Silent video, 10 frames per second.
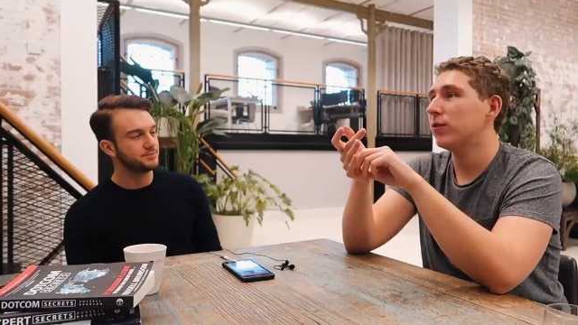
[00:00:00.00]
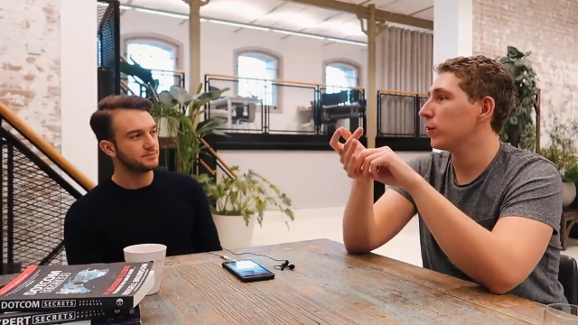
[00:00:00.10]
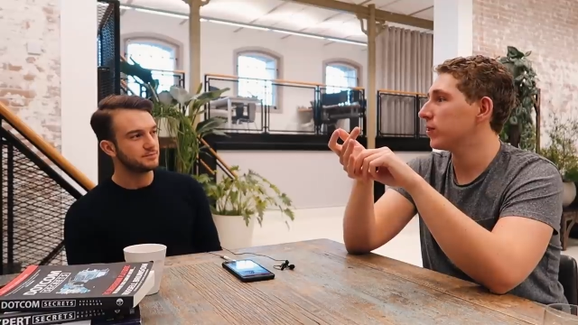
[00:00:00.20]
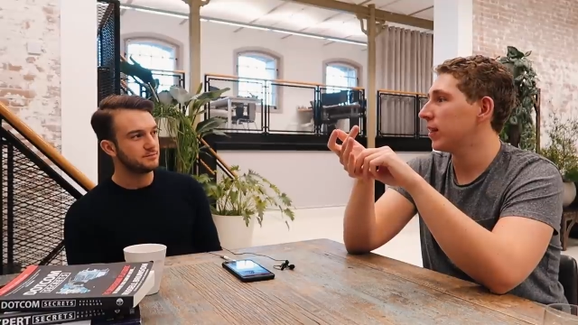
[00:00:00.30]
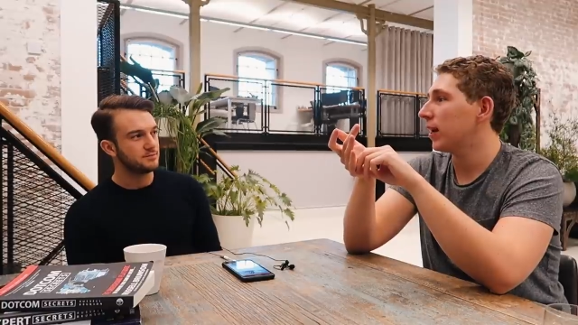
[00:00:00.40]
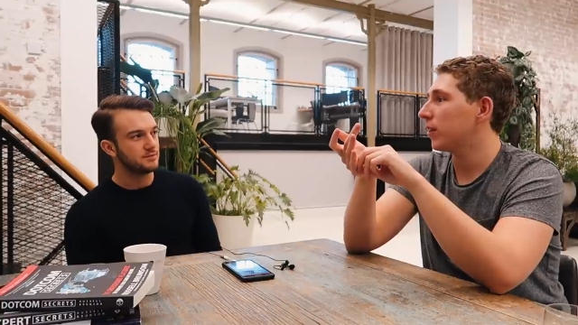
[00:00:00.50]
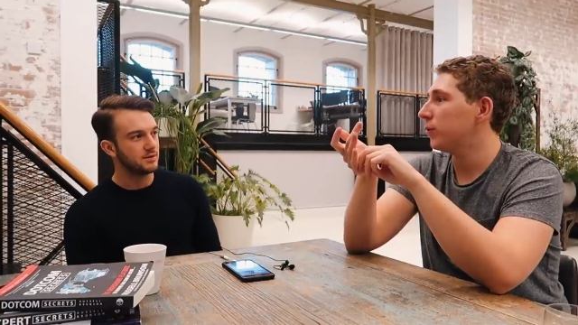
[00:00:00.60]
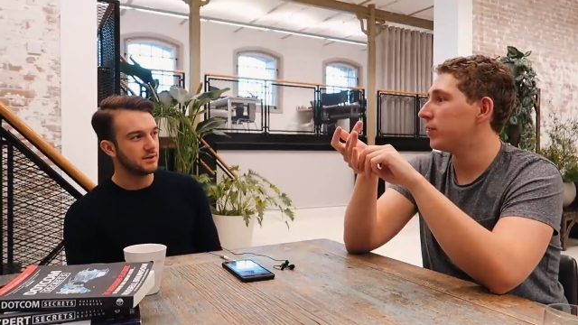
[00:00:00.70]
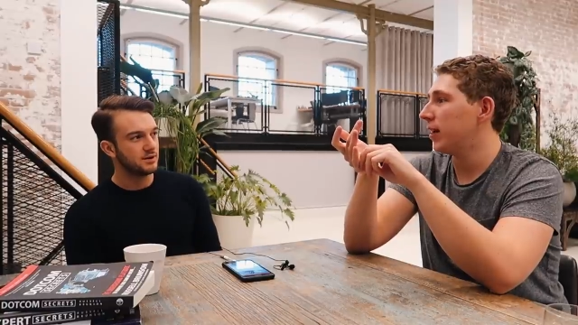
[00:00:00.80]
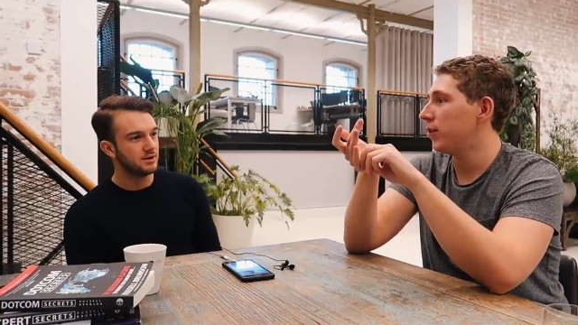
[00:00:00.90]
Speaker 1: Wozniak who's
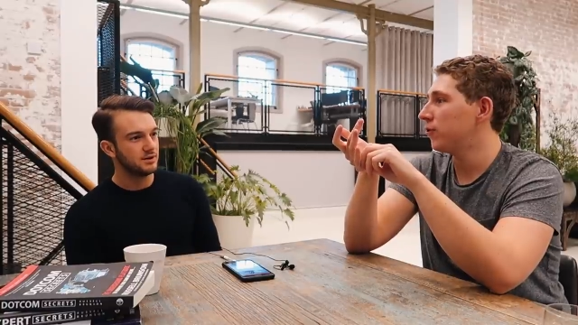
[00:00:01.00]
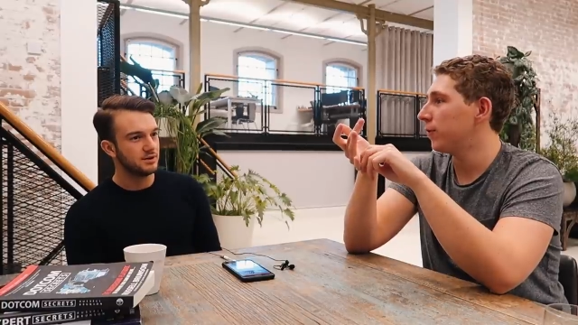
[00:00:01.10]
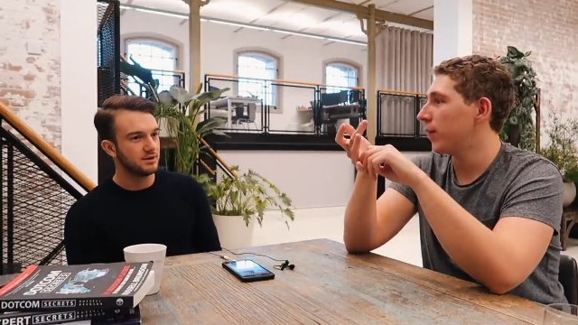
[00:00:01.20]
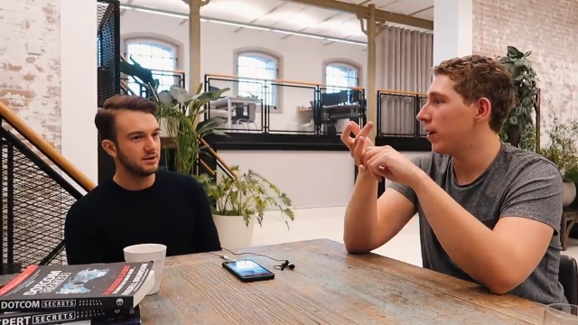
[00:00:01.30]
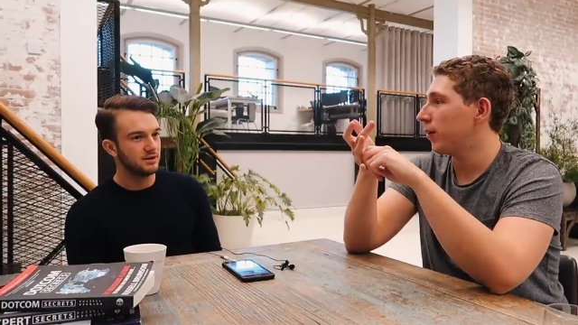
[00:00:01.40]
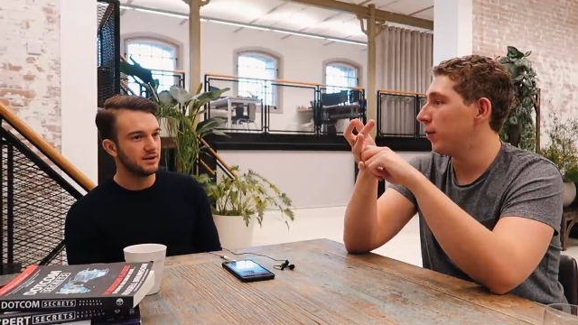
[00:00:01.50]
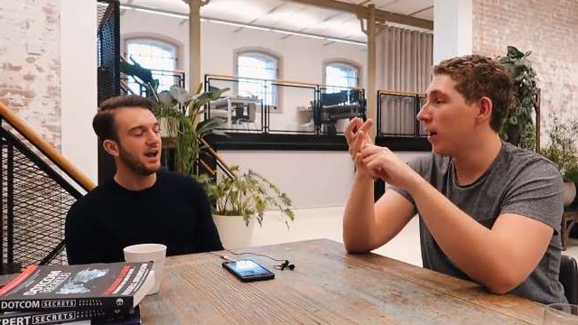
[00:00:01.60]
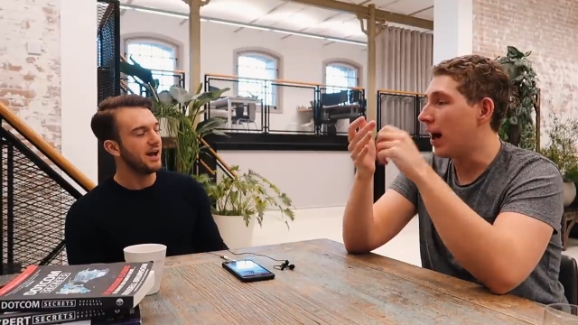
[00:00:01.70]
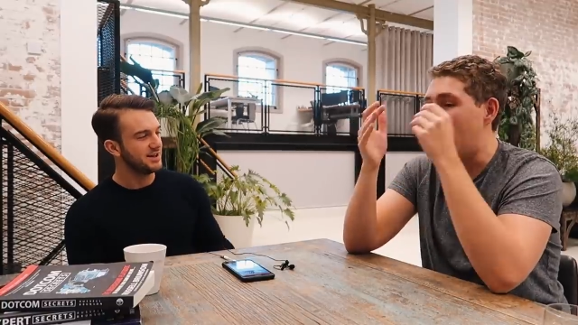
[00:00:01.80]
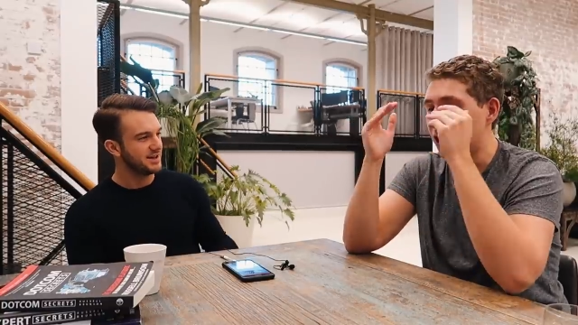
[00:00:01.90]
the introvert who
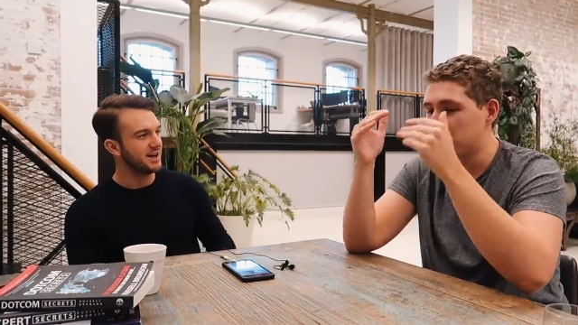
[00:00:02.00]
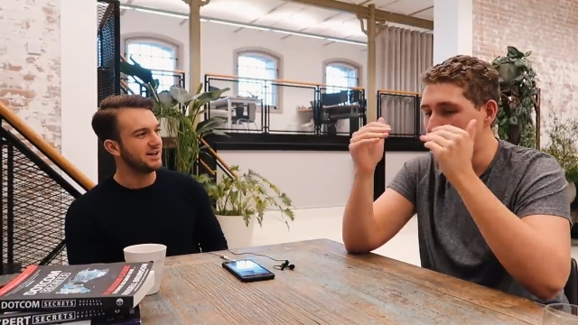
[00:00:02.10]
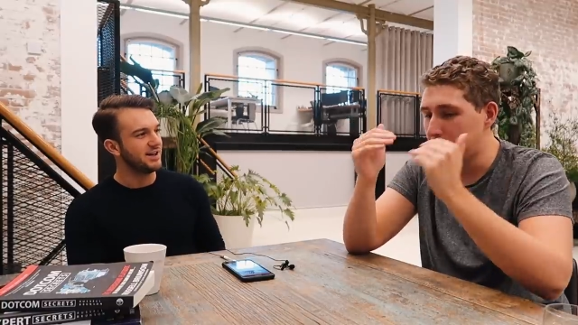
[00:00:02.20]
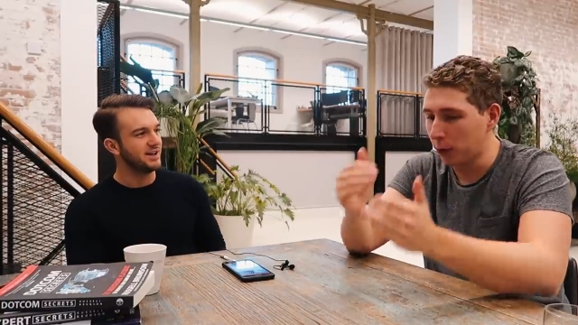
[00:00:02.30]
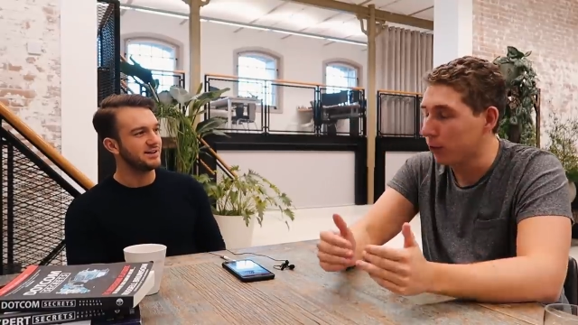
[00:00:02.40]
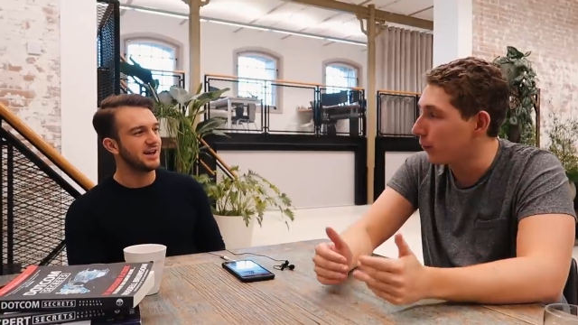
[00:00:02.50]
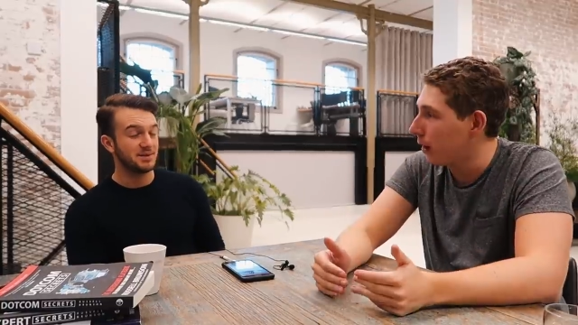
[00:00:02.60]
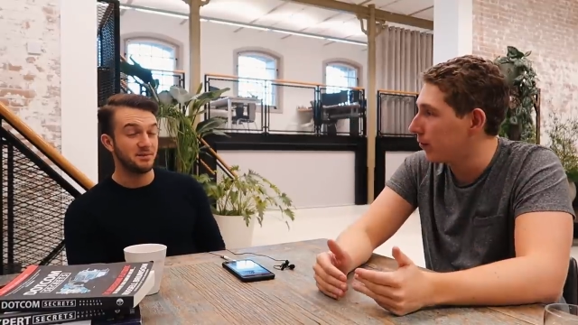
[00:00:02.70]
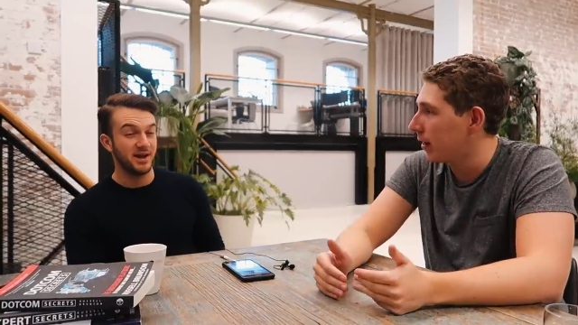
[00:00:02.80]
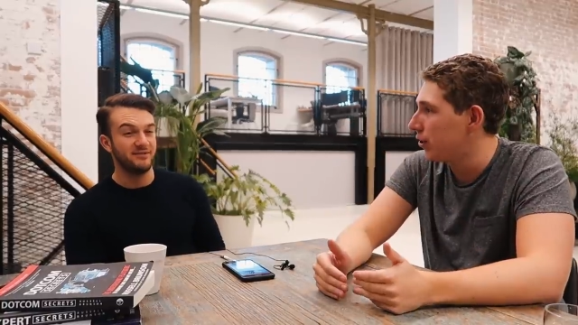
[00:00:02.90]
exactly, actually yeah, built the
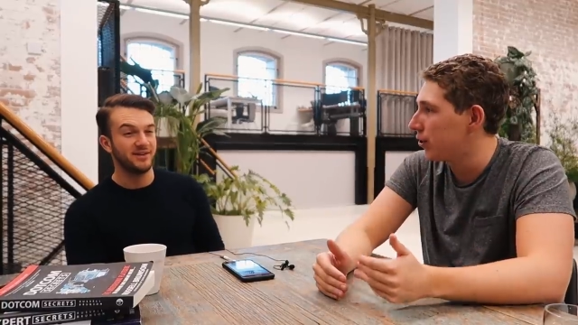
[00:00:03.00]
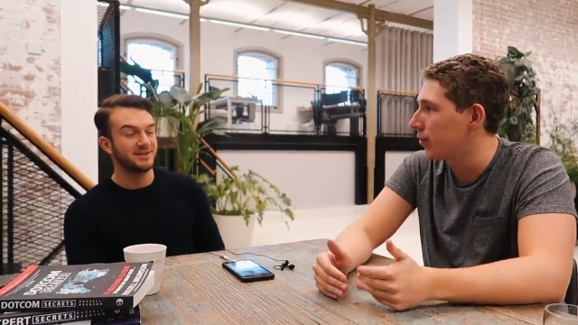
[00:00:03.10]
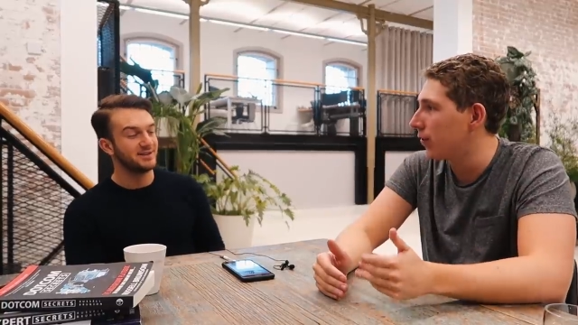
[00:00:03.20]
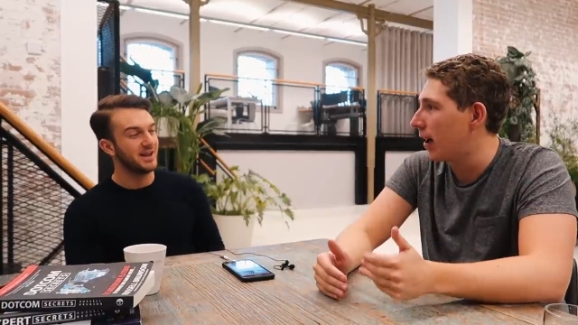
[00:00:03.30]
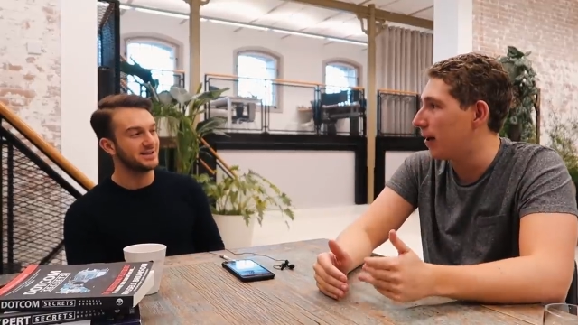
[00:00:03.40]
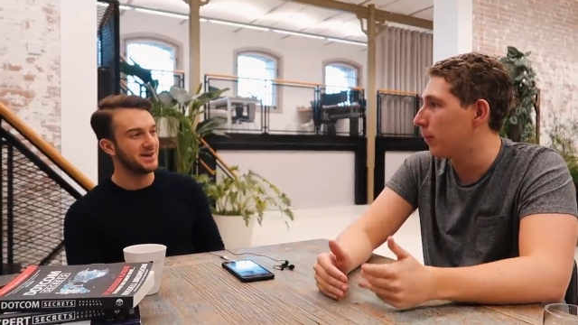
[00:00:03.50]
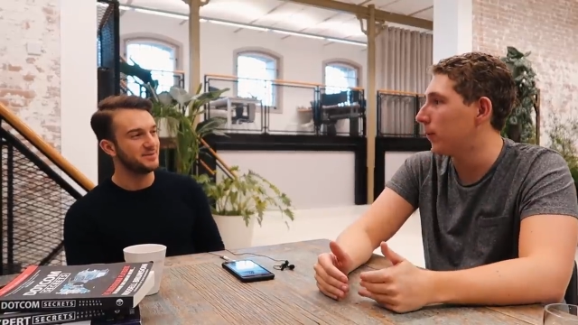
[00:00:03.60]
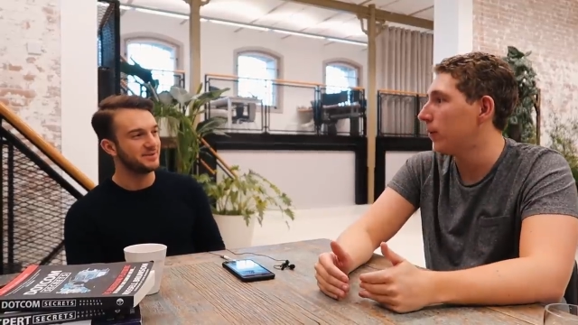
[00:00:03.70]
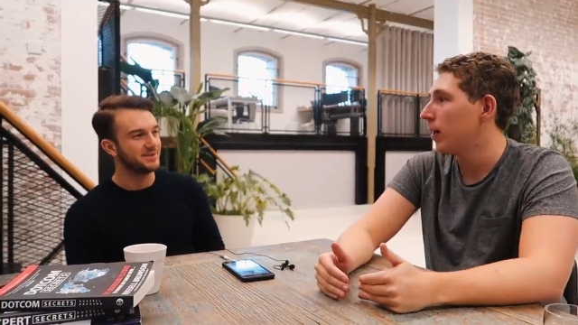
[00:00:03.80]
foundations the, of example, Apple.